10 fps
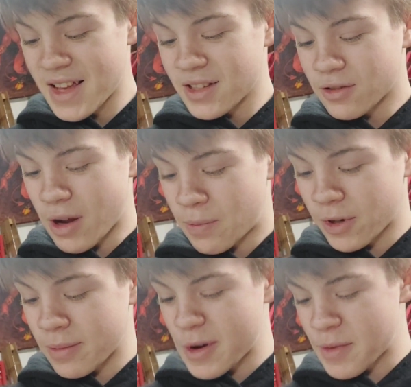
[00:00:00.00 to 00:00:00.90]
So I put
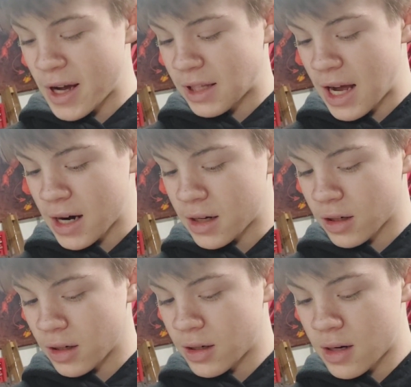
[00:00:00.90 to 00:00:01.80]
them in my
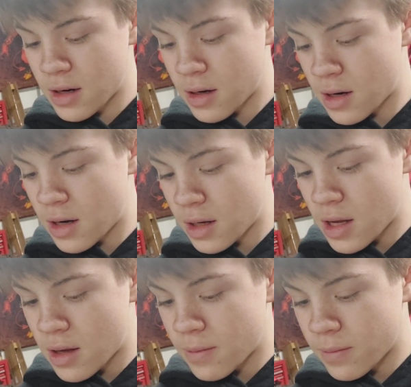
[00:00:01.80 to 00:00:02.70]
locker
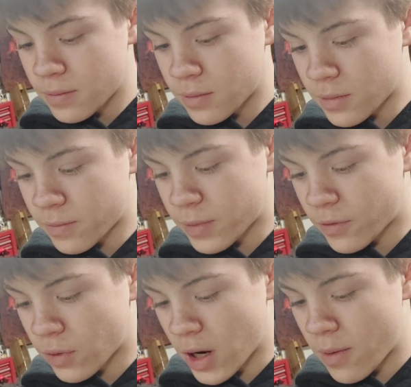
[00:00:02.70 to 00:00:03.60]

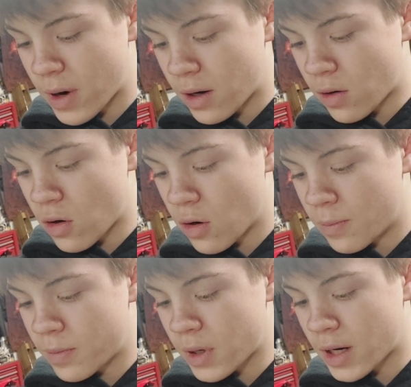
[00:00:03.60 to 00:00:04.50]
before I went home,
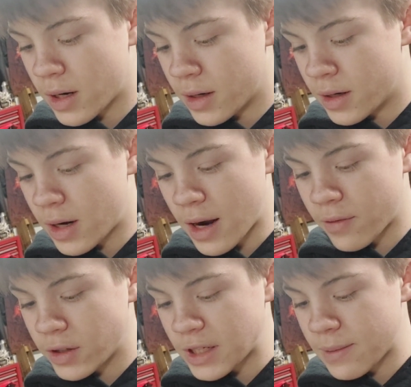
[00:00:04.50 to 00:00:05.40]
and
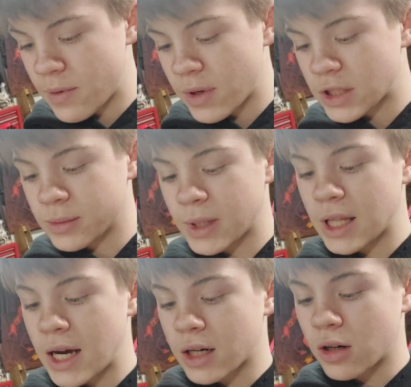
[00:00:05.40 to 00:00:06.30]
every time I went to my
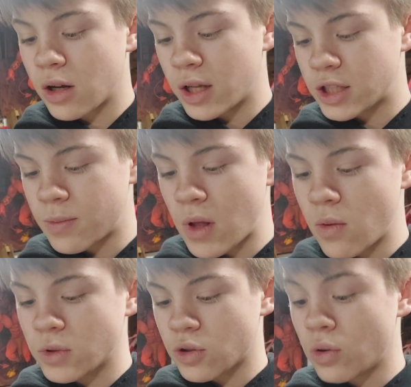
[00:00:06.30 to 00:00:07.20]
locker, all I smelled
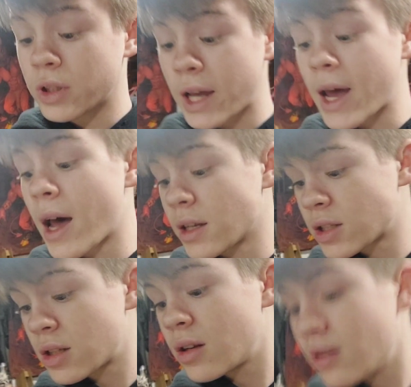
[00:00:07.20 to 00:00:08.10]
was old
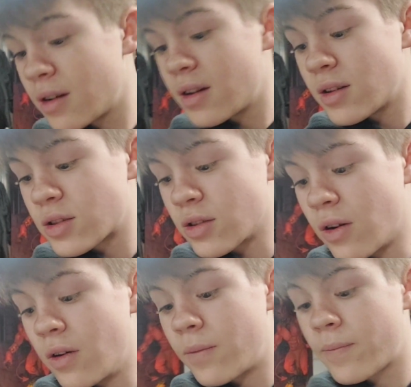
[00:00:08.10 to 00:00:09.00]
gas.
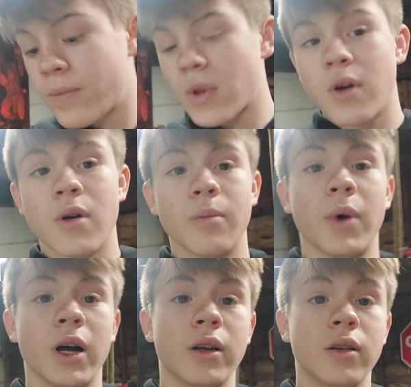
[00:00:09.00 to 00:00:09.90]
So, but